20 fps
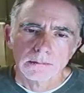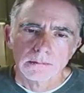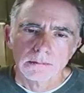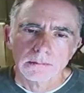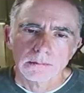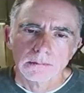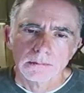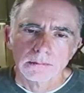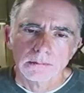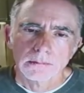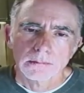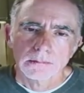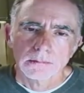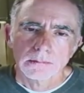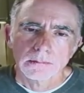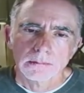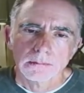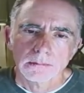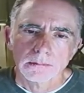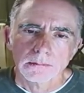um,
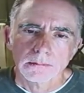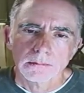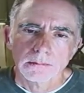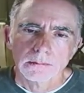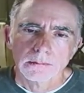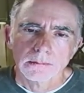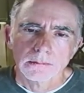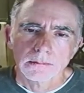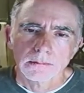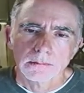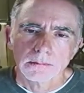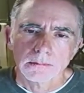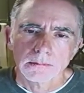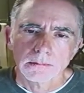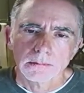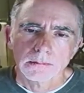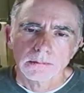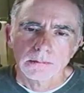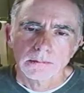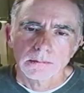on this?
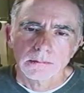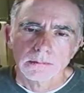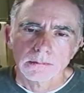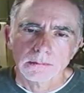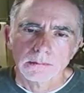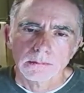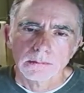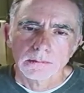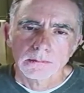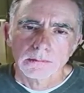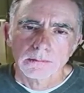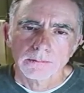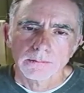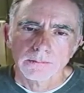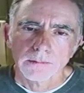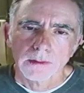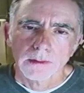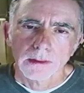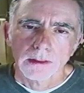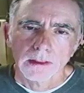
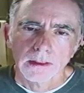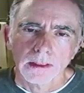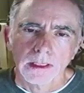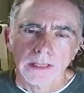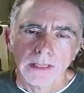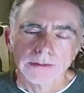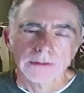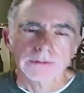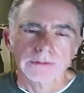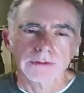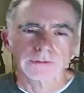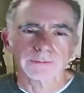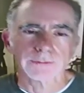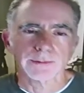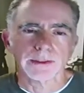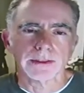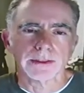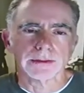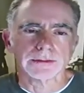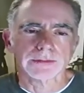I think there's been,
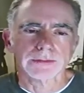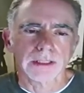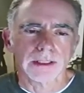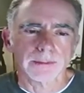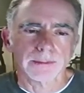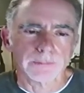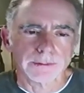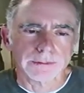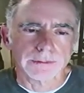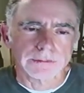Tamron,